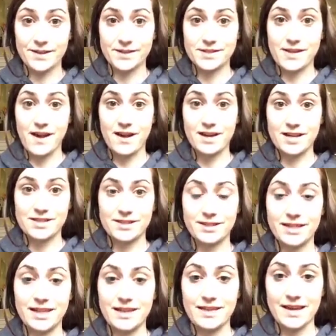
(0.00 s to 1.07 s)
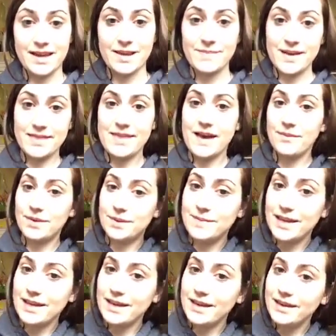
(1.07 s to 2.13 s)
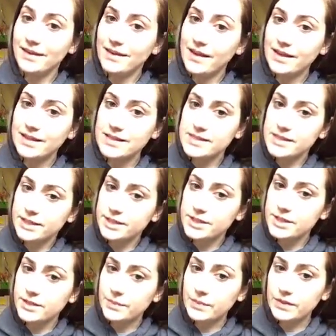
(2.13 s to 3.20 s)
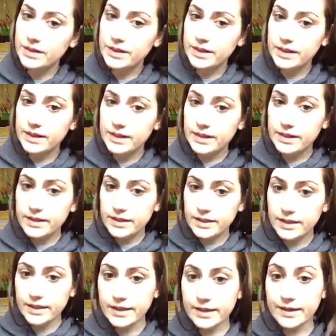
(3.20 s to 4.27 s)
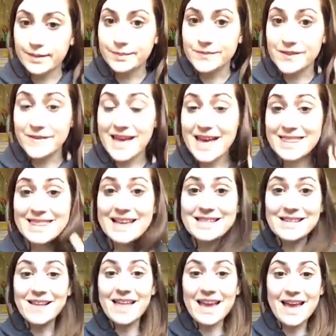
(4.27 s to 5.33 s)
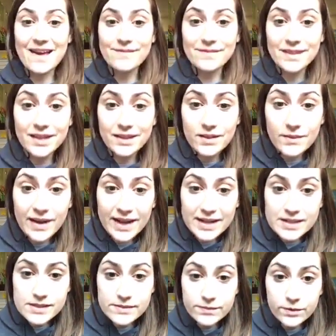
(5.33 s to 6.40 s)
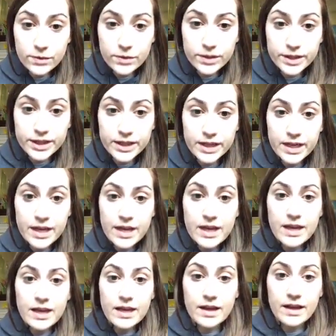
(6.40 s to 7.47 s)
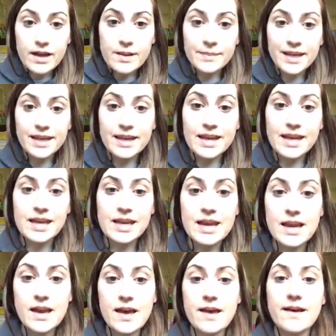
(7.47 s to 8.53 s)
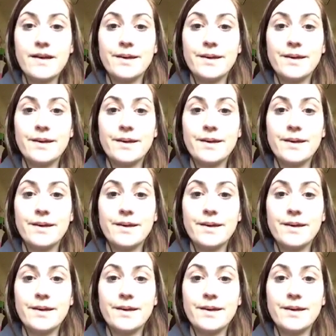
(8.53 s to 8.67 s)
if there's audits or anything, I bet that would make it a lot easier too. So yeah, that's all I have. Thank you guys for coming in.